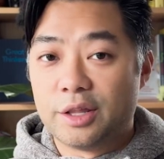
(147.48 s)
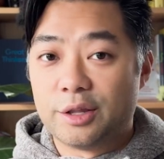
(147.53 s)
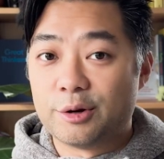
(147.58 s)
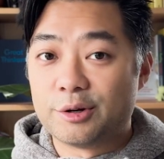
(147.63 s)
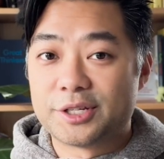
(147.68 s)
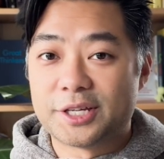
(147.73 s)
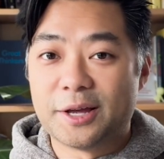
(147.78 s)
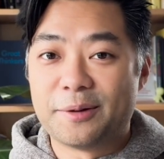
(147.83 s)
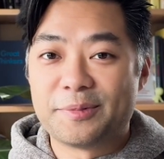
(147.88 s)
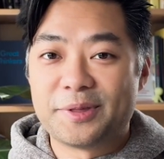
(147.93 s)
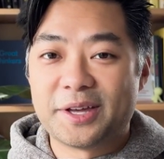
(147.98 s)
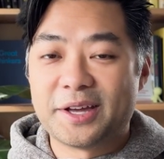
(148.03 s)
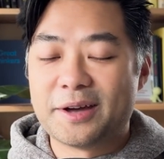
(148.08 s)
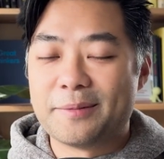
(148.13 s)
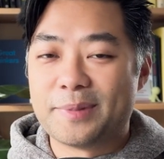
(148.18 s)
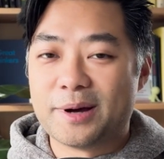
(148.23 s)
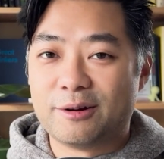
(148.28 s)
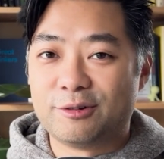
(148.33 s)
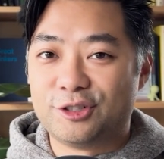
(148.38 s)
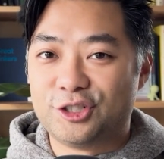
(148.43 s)
There's something
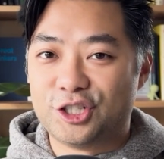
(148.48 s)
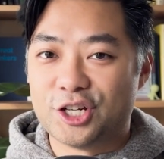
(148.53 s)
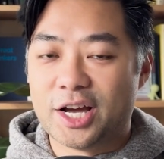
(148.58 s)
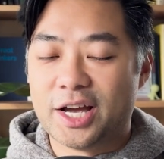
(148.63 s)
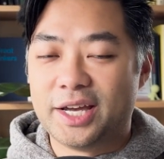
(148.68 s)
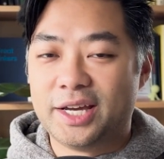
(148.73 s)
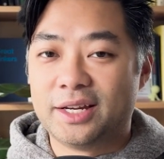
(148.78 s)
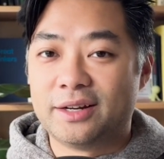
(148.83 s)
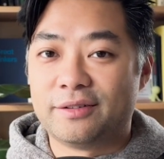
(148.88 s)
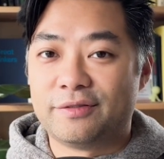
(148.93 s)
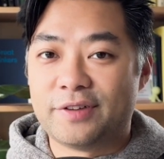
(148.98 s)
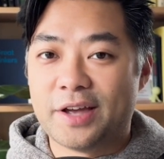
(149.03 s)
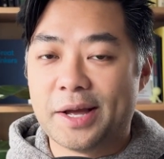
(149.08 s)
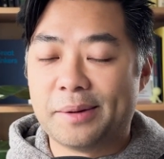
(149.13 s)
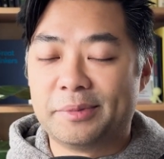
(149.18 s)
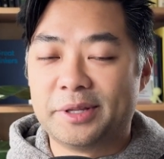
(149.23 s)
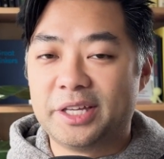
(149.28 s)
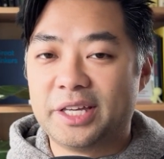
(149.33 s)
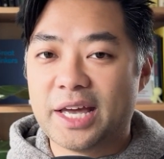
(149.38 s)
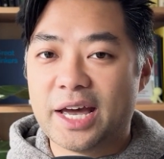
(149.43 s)
about giant
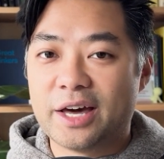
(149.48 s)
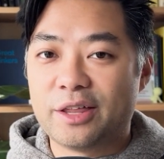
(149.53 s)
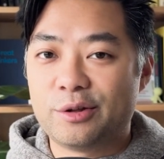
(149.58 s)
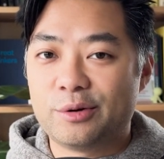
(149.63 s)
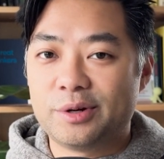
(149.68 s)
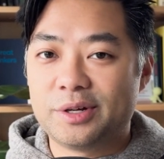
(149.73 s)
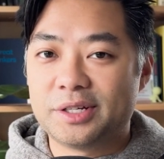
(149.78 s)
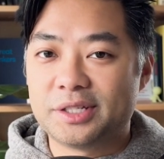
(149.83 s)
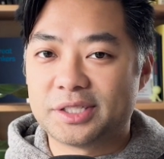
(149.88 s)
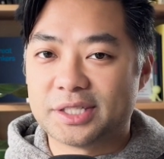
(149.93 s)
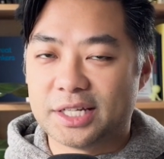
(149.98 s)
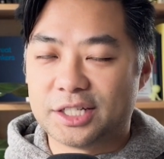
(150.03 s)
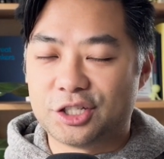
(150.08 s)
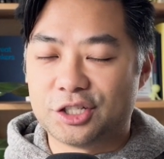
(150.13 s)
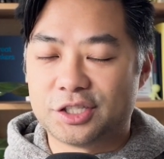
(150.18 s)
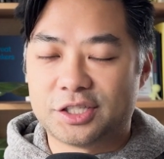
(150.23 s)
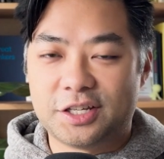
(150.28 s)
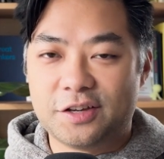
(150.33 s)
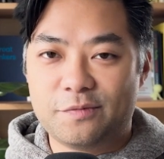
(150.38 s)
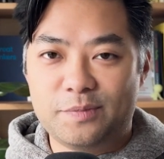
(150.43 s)
family gatherings that
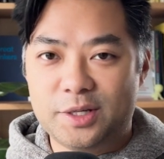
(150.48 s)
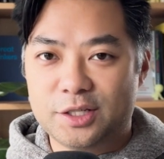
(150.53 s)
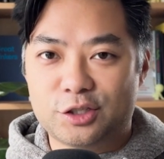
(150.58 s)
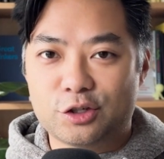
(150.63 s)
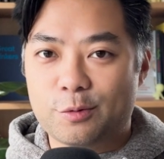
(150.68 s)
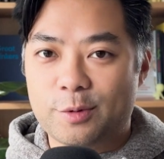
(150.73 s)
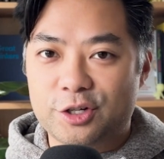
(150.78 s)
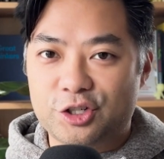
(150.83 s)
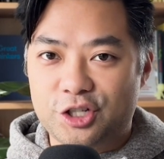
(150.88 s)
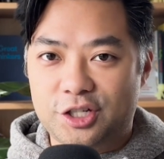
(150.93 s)
just give me so much